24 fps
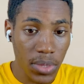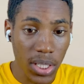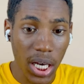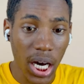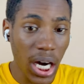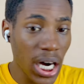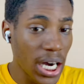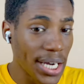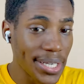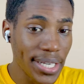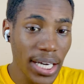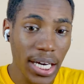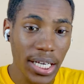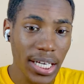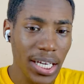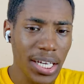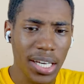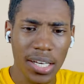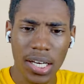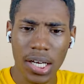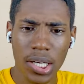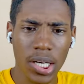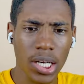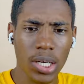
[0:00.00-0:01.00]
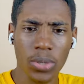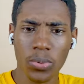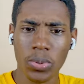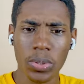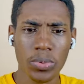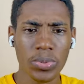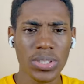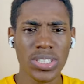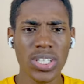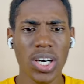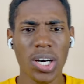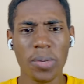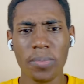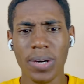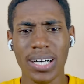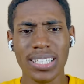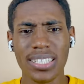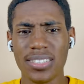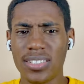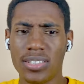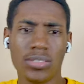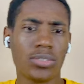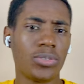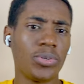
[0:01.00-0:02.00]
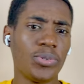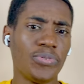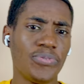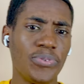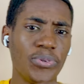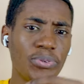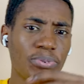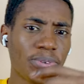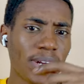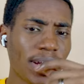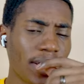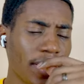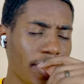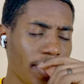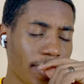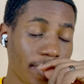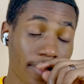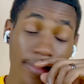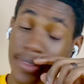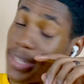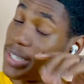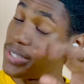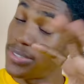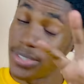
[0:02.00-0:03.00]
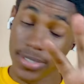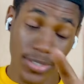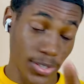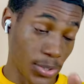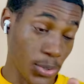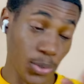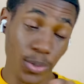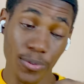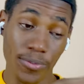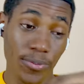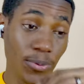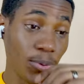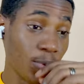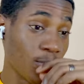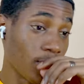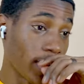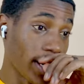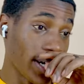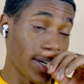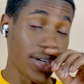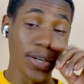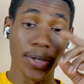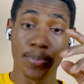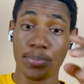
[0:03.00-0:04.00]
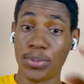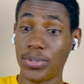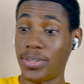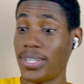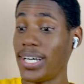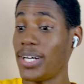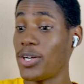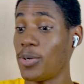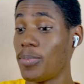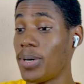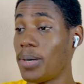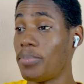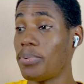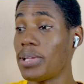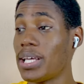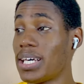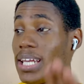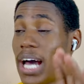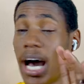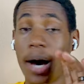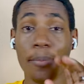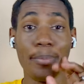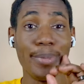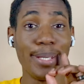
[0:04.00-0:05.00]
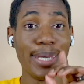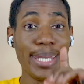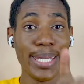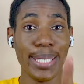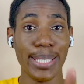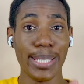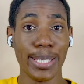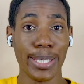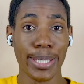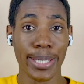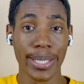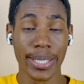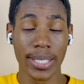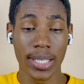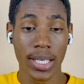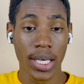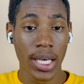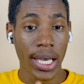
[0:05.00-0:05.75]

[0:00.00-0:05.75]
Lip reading: No. What are we talking about? This is good food right here. This is good food right here. Put that on my plate. I'm eating it.